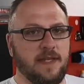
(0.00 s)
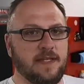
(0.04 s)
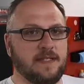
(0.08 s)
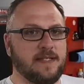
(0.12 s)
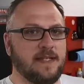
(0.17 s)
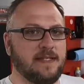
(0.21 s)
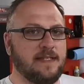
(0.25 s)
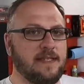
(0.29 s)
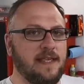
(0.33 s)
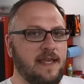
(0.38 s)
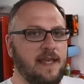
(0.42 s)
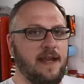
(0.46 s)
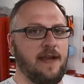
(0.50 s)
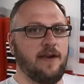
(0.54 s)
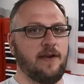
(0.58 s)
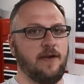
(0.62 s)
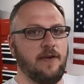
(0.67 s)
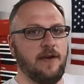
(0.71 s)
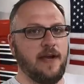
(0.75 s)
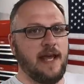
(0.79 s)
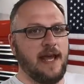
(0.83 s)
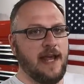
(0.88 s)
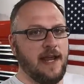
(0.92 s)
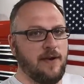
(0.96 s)
this is the
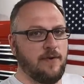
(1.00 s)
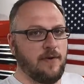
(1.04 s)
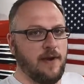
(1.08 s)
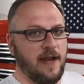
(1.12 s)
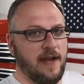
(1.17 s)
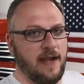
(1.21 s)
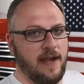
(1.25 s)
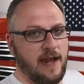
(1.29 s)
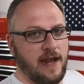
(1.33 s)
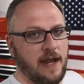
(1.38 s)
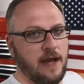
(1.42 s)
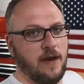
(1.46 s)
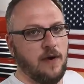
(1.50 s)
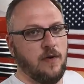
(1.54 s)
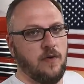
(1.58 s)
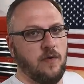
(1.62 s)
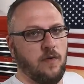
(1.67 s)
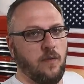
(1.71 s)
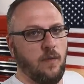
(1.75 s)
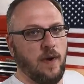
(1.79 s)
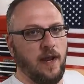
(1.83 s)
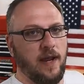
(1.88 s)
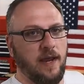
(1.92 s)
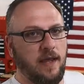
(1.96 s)
Hero 9 right now
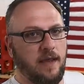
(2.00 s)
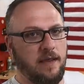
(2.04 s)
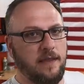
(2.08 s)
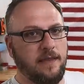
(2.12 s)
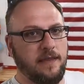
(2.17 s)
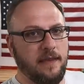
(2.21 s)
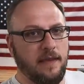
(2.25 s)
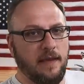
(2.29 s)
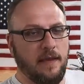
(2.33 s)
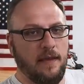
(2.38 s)
with